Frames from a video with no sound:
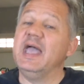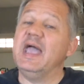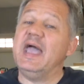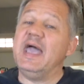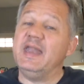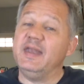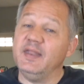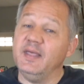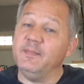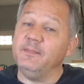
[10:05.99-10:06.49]

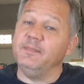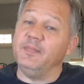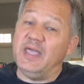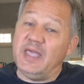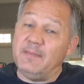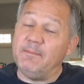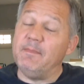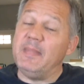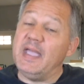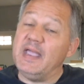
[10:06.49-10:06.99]
And
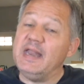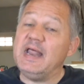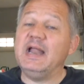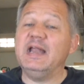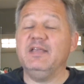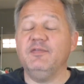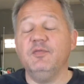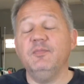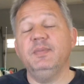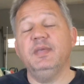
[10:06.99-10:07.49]
it may not
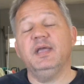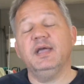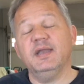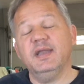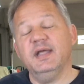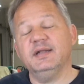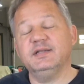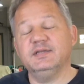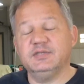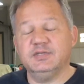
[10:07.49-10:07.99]
even be
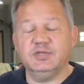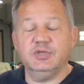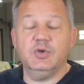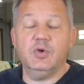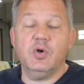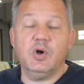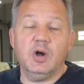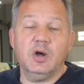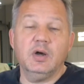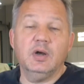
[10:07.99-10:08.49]
connected to
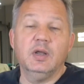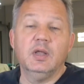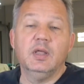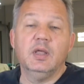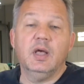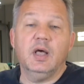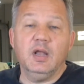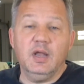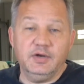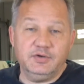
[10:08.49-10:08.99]
your
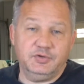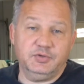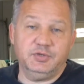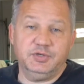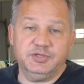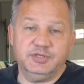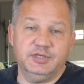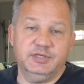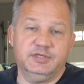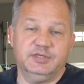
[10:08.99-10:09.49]
electrical
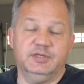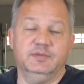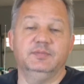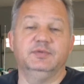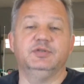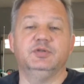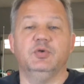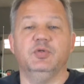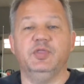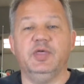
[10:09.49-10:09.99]
system
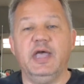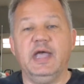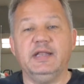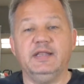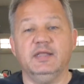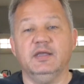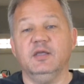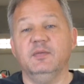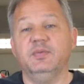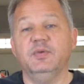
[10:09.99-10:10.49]
so that
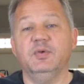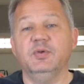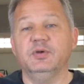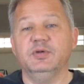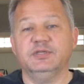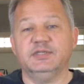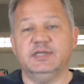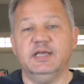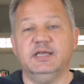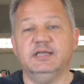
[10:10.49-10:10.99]
the computer
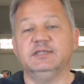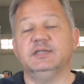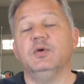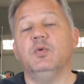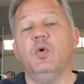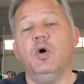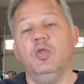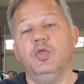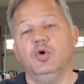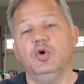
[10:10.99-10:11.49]
says,
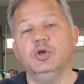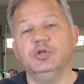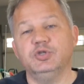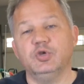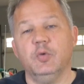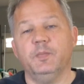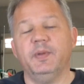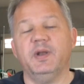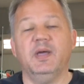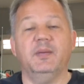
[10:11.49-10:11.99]
well, the hood's
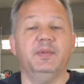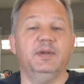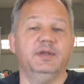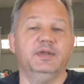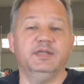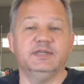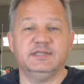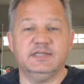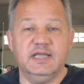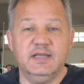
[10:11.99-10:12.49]
open, I'm going to
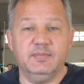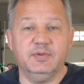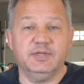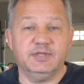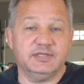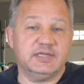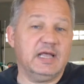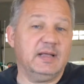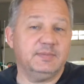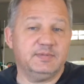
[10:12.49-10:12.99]
disable the
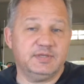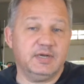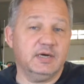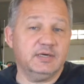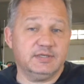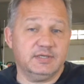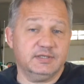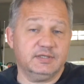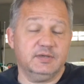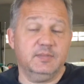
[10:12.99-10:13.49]

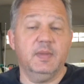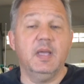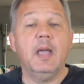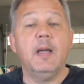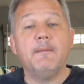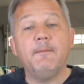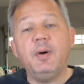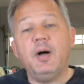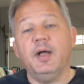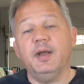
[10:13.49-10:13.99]
stop-start system.
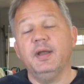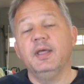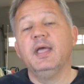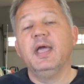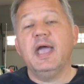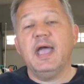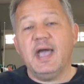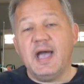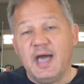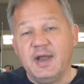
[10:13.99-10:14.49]
But
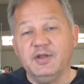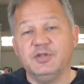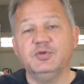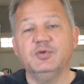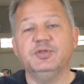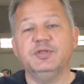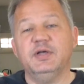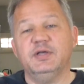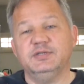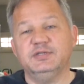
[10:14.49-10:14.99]
on a
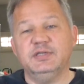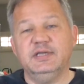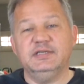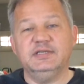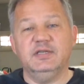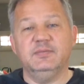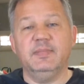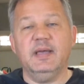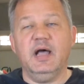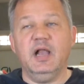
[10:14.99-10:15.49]

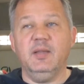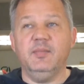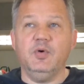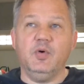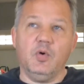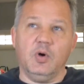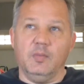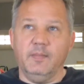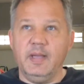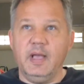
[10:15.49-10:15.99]
2018 Malibu
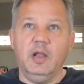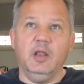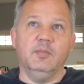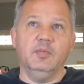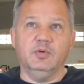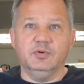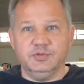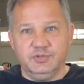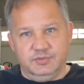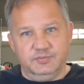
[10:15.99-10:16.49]
or
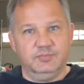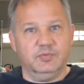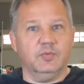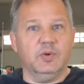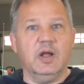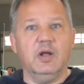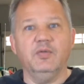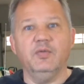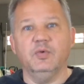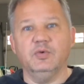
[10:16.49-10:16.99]
Malibus
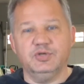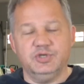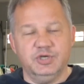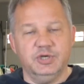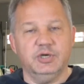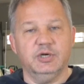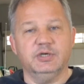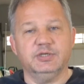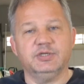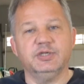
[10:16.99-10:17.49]
around those
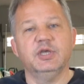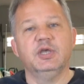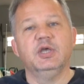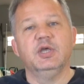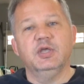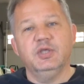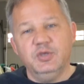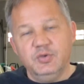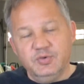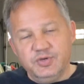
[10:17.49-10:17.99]
years,
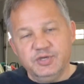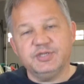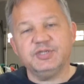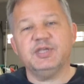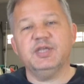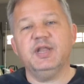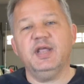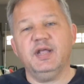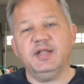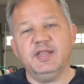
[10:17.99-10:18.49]
you
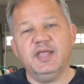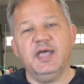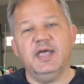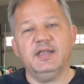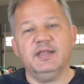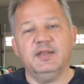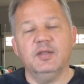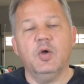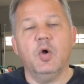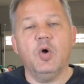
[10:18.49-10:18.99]
disconnect
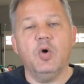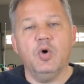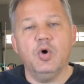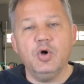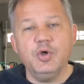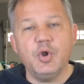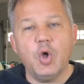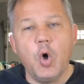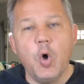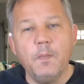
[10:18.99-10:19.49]
that
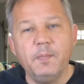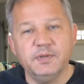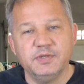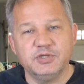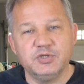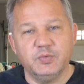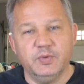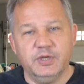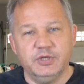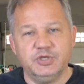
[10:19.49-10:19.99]
hood open
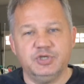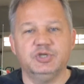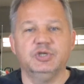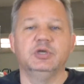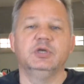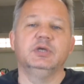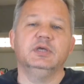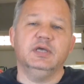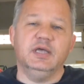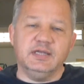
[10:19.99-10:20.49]
switch,
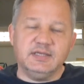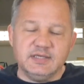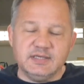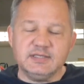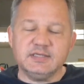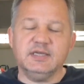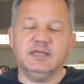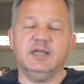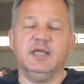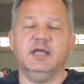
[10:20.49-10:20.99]
it
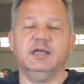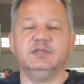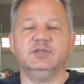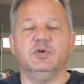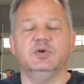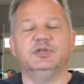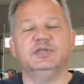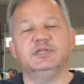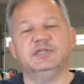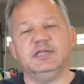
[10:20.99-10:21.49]
disconnects
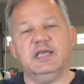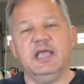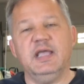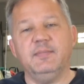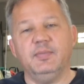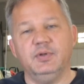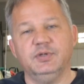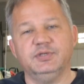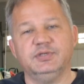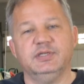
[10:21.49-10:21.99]
or
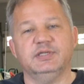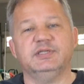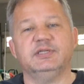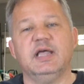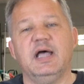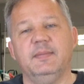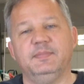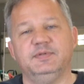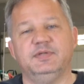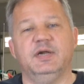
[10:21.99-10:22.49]
disables the
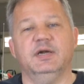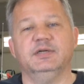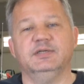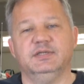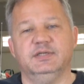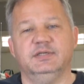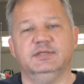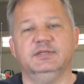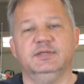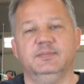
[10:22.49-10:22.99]
stop-start
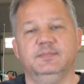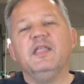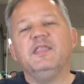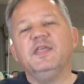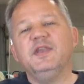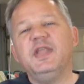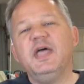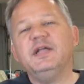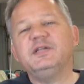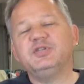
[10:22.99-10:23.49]
system.
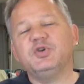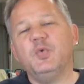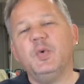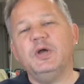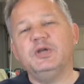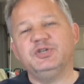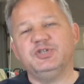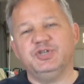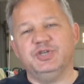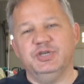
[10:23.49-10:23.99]
The next
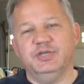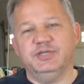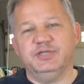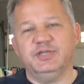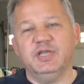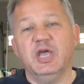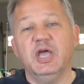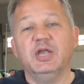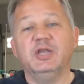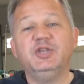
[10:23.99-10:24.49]
question
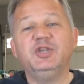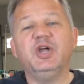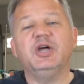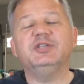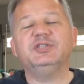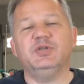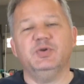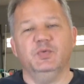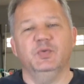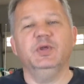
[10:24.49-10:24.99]
is,
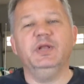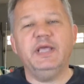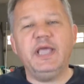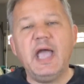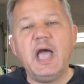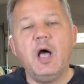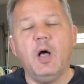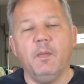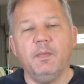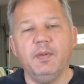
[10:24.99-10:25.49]
does it really
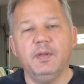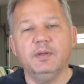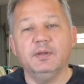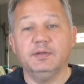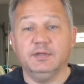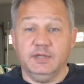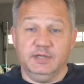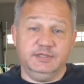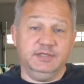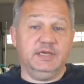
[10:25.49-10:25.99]

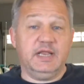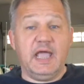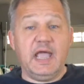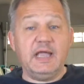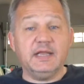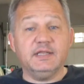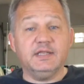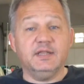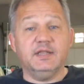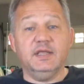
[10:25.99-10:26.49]
help? Does it
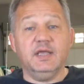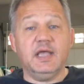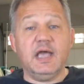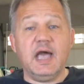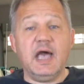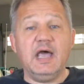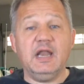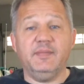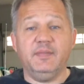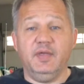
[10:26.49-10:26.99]
add to the
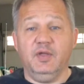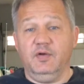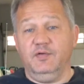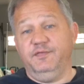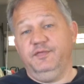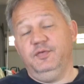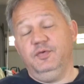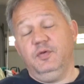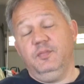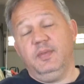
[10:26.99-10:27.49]
economy or
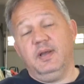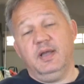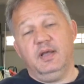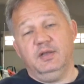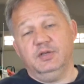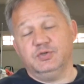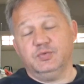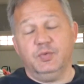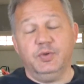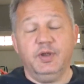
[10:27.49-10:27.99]
fuel
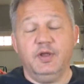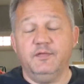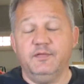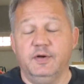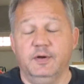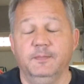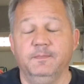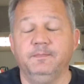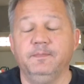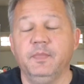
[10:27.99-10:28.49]
mileage,
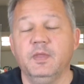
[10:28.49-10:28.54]
whatever?